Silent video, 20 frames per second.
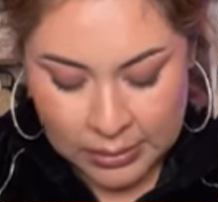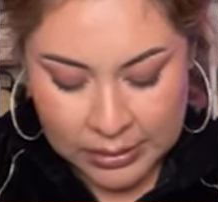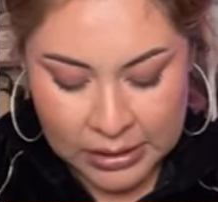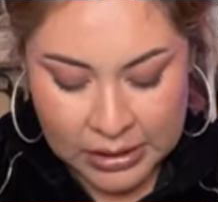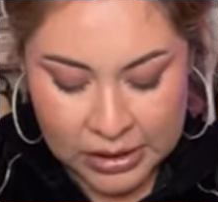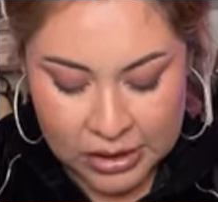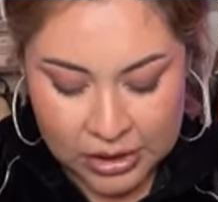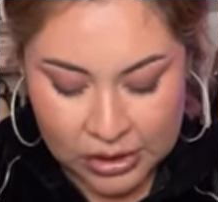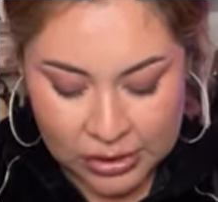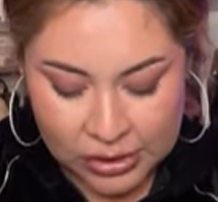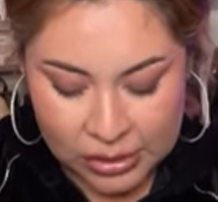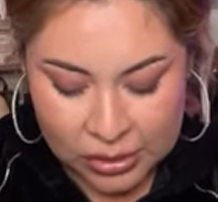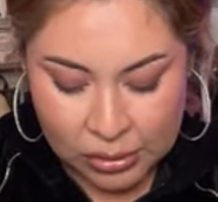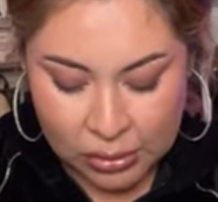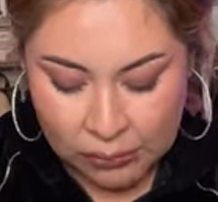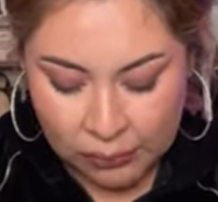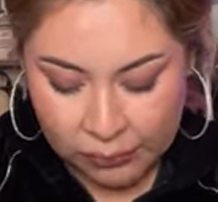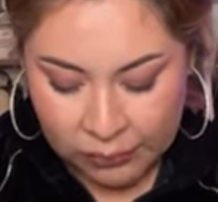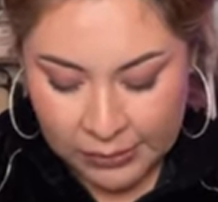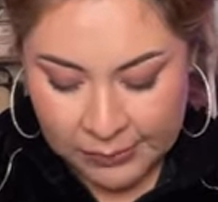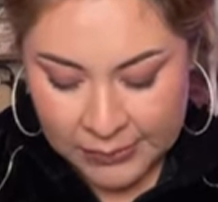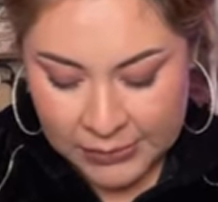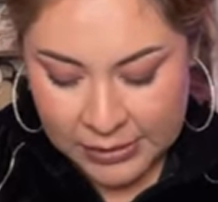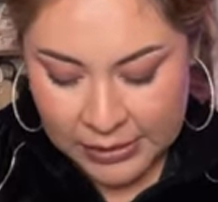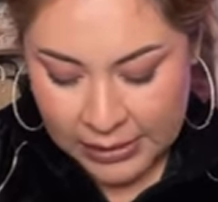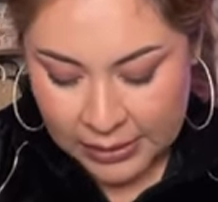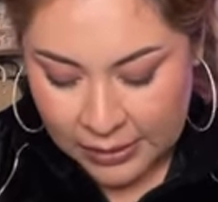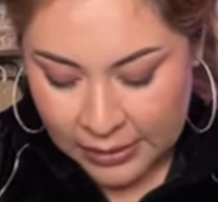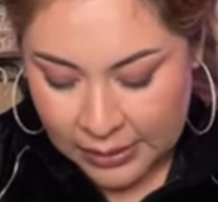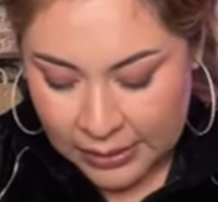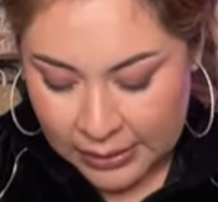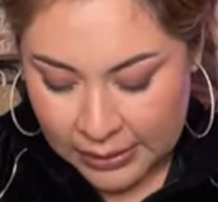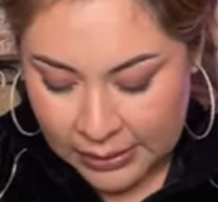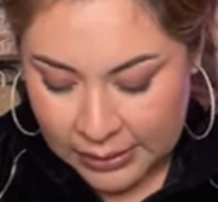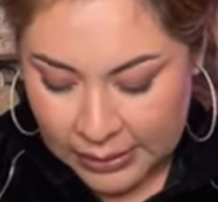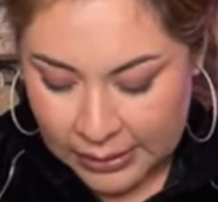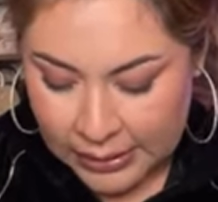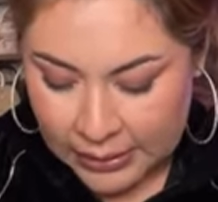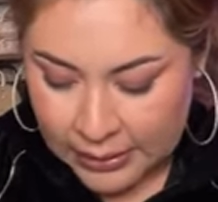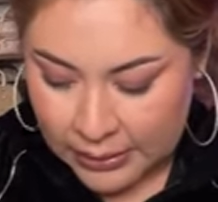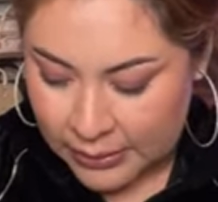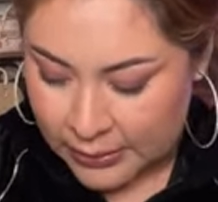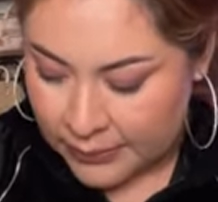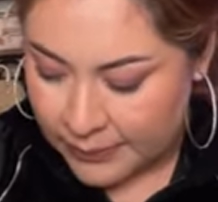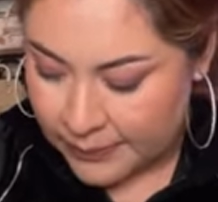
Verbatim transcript: It's just so flimsy and thin, like...